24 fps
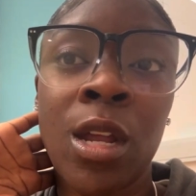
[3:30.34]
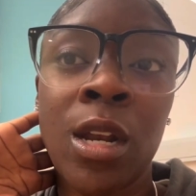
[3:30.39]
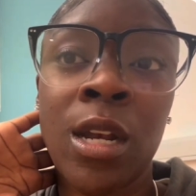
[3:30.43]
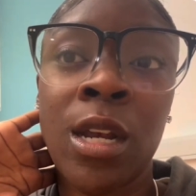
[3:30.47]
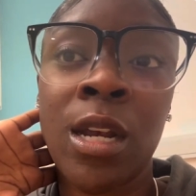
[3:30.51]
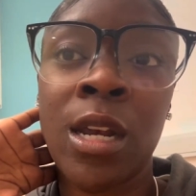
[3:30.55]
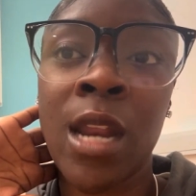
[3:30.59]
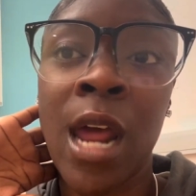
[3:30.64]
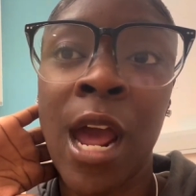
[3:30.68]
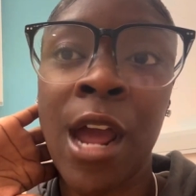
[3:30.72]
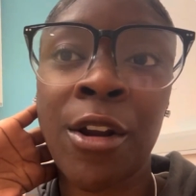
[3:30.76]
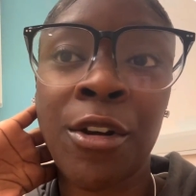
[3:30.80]

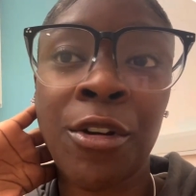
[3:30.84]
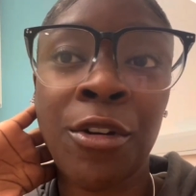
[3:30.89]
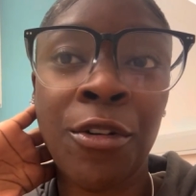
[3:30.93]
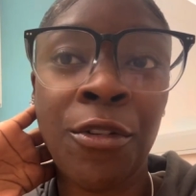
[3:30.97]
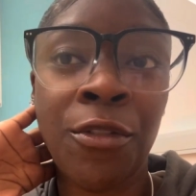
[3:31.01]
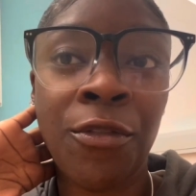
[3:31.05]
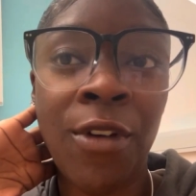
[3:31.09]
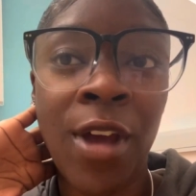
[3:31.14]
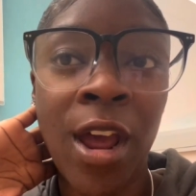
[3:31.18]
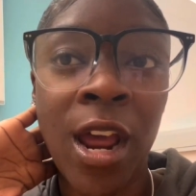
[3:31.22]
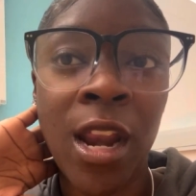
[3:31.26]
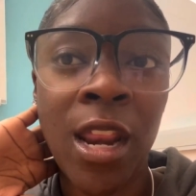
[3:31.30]
doctor
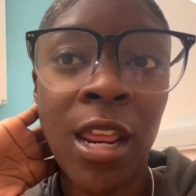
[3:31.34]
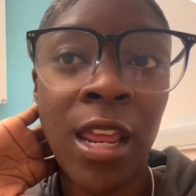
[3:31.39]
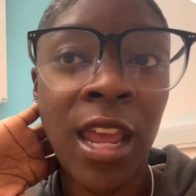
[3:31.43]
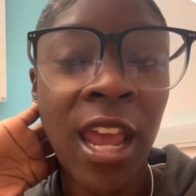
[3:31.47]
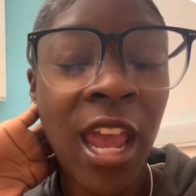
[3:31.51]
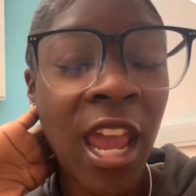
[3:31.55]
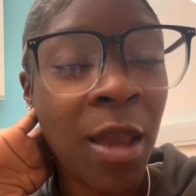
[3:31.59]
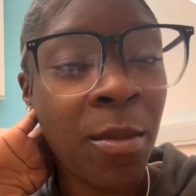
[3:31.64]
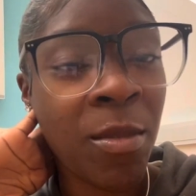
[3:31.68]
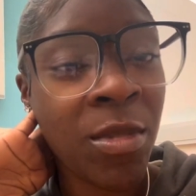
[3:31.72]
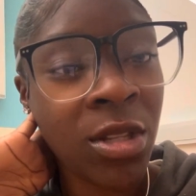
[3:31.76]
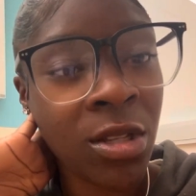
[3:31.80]
finally
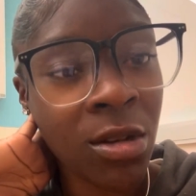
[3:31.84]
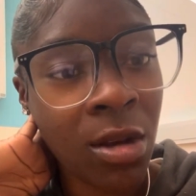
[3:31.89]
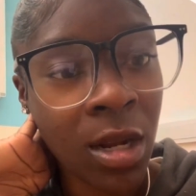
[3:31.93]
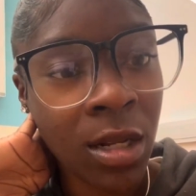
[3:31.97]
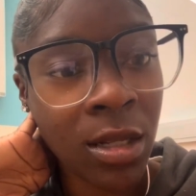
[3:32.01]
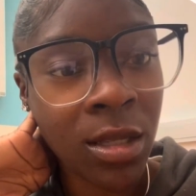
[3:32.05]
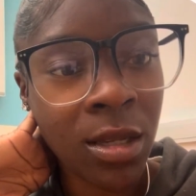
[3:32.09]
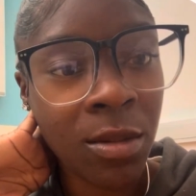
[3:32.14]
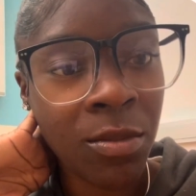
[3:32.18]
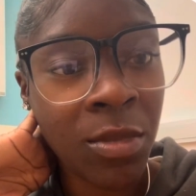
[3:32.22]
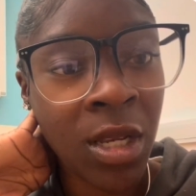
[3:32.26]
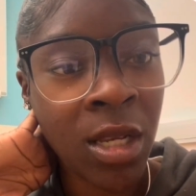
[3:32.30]
came and talked
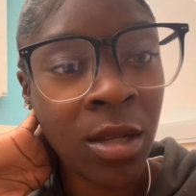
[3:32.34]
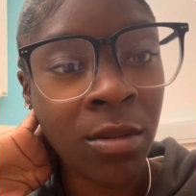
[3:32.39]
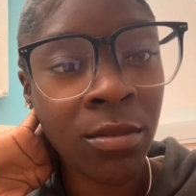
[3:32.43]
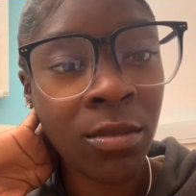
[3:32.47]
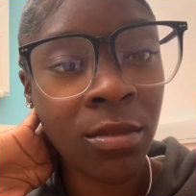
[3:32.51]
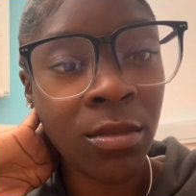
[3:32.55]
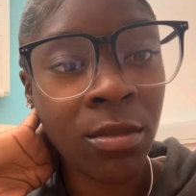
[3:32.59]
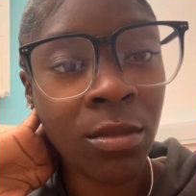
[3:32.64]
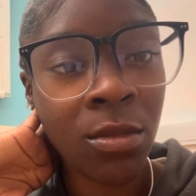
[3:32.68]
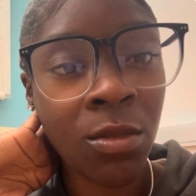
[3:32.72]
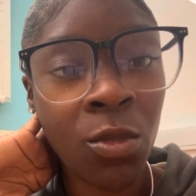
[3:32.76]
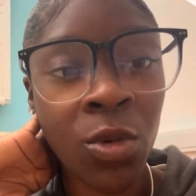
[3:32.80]
to me,
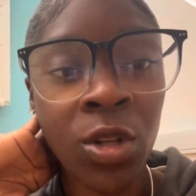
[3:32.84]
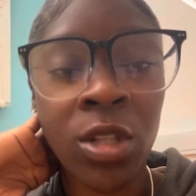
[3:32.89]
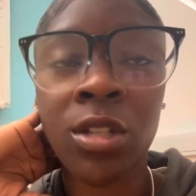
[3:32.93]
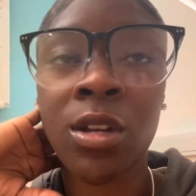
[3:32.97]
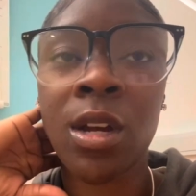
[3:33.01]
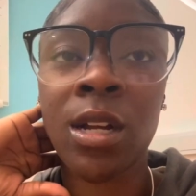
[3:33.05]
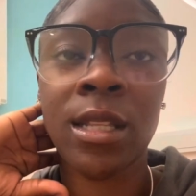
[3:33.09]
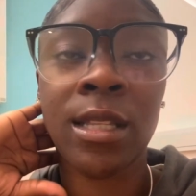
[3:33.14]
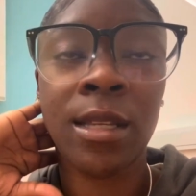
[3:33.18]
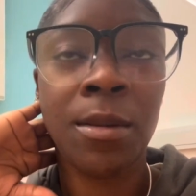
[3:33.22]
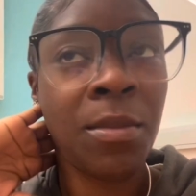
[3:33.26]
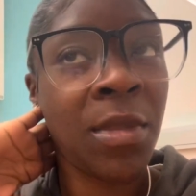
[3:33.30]

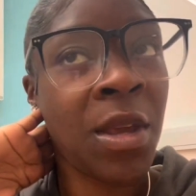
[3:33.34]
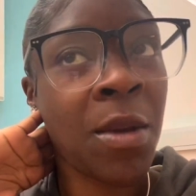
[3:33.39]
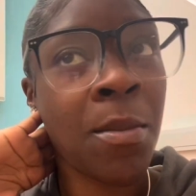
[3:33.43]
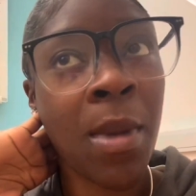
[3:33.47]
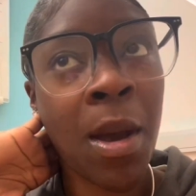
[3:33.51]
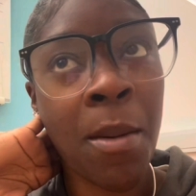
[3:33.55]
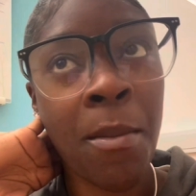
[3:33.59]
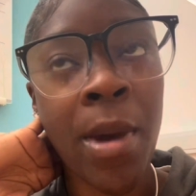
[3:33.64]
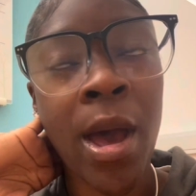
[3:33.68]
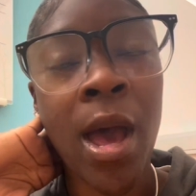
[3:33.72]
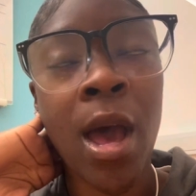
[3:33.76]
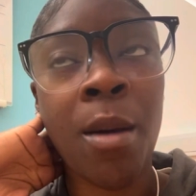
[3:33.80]
my
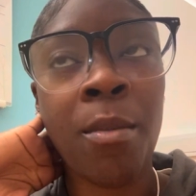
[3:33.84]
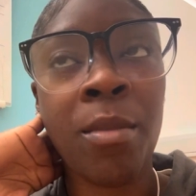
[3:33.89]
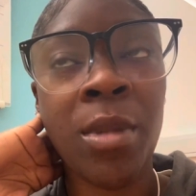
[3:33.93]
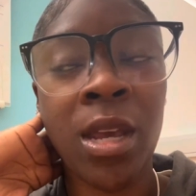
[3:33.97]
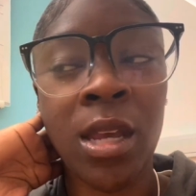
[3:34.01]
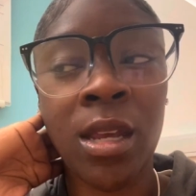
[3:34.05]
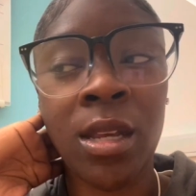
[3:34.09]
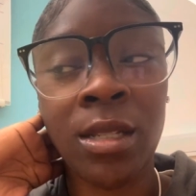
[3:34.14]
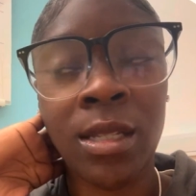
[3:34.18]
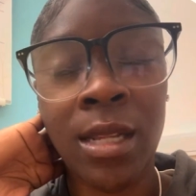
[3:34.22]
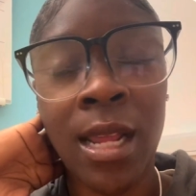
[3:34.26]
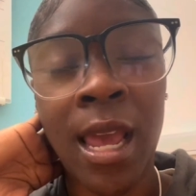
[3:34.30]
mom, and
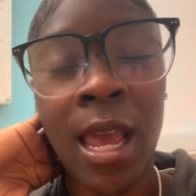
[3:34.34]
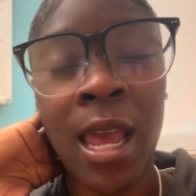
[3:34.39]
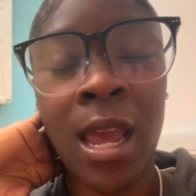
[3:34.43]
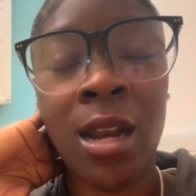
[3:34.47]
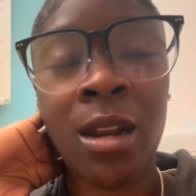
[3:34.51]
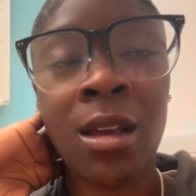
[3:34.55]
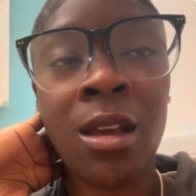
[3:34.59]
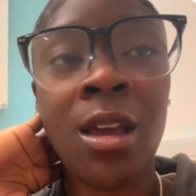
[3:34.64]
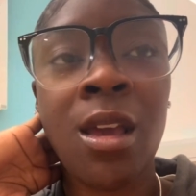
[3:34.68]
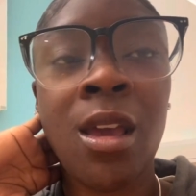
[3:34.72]
his dad.